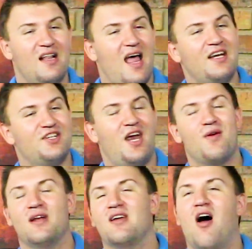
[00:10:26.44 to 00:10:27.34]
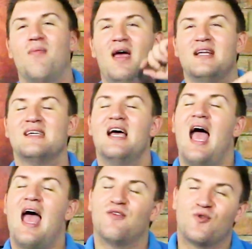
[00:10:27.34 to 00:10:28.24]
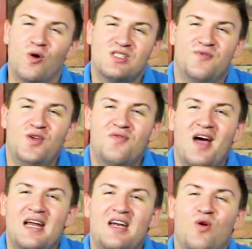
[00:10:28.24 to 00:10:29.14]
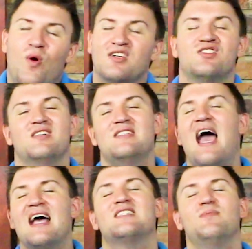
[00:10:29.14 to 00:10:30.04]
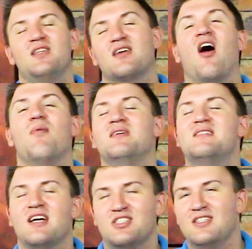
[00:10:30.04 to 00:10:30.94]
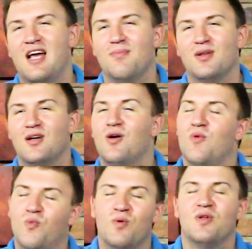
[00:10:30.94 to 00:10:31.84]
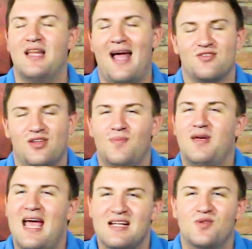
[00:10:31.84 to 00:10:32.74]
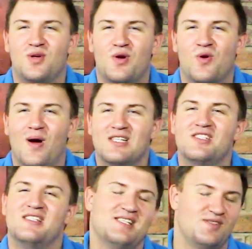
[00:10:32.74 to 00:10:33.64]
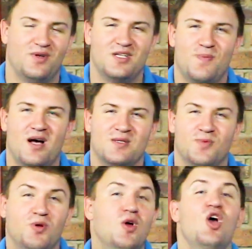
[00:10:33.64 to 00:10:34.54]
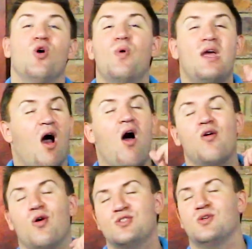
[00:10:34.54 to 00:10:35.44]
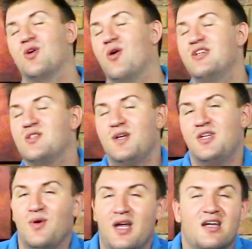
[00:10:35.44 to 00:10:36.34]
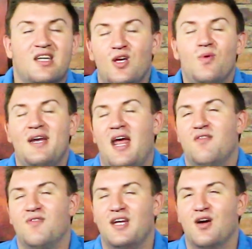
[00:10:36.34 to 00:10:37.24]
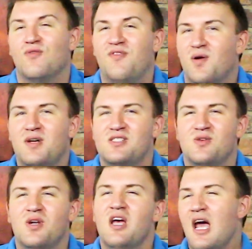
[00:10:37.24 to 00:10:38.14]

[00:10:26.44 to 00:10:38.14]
like, share, and comment. And of course, if you've got any questions, ask them in the comment section down below and we will naturally be answering your questions as soon as possible. We are also going to be doing a Q&A video very soon